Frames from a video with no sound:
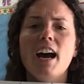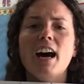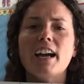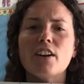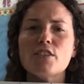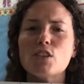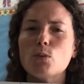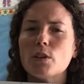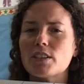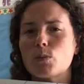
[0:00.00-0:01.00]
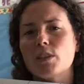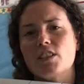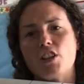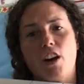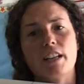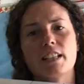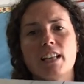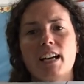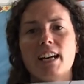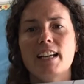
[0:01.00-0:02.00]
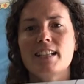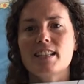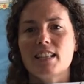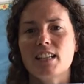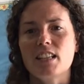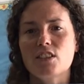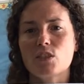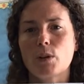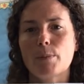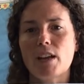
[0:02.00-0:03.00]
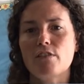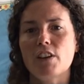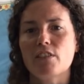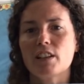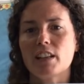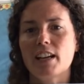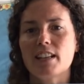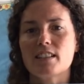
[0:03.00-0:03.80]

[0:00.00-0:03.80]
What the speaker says: I also worked with dotted lines, and here's one of my favorite lines.